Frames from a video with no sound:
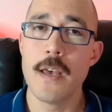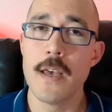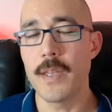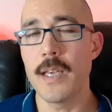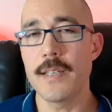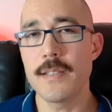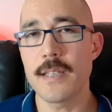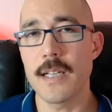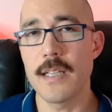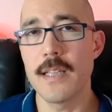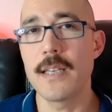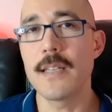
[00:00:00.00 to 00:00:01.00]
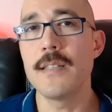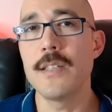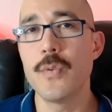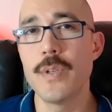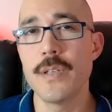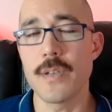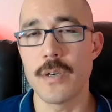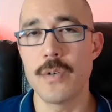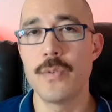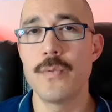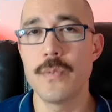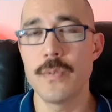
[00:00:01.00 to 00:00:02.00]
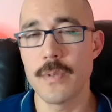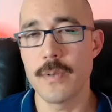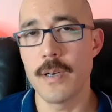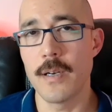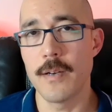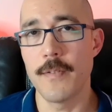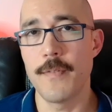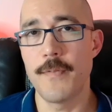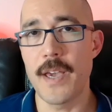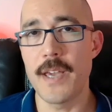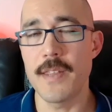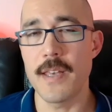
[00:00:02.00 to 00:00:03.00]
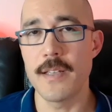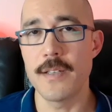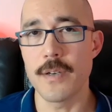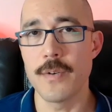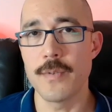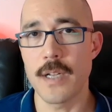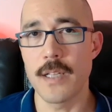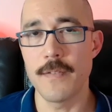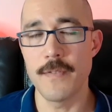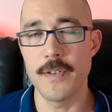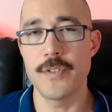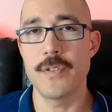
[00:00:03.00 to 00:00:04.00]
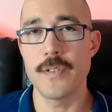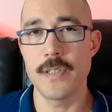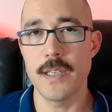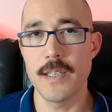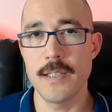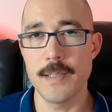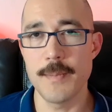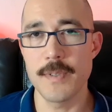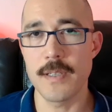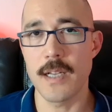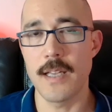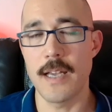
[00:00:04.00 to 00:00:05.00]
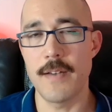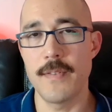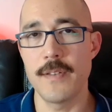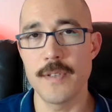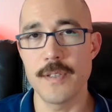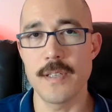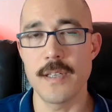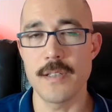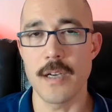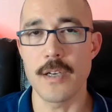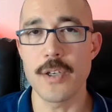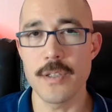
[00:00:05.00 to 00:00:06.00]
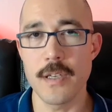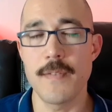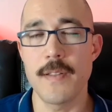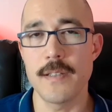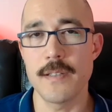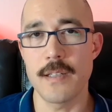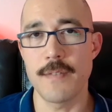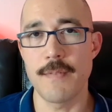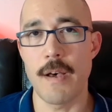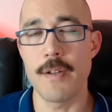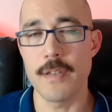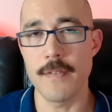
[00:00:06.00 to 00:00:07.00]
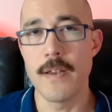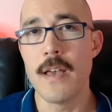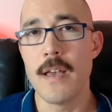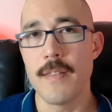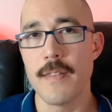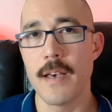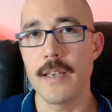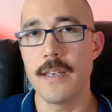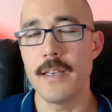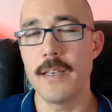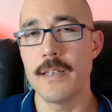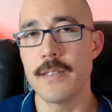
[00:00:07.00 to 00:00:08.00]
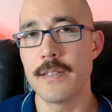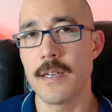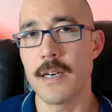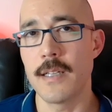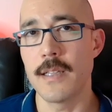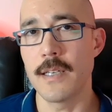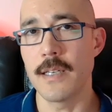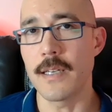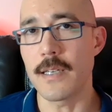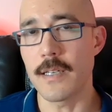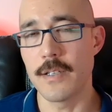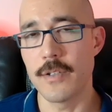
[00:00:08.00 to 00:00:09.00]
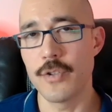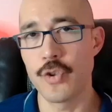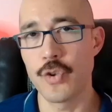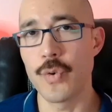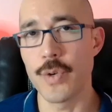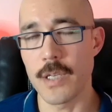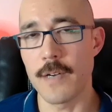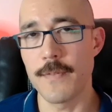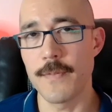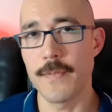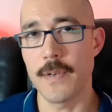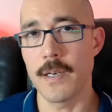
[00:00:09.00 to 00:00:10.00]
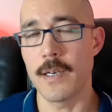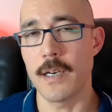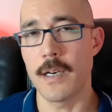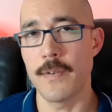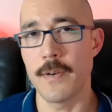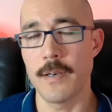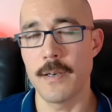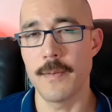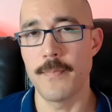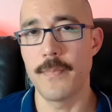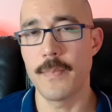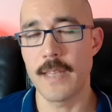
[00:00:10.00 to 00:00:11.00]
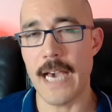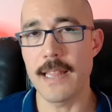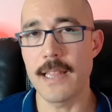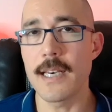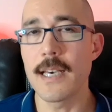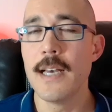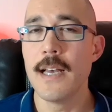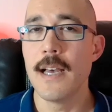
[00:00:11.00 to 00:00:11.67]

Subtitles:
He has to kind of like deal with his own faith and his own kind of visions. He seems to kind of have these visions that he's not good enough, that he's not devout enough, that he is not like true enough of a Catholic.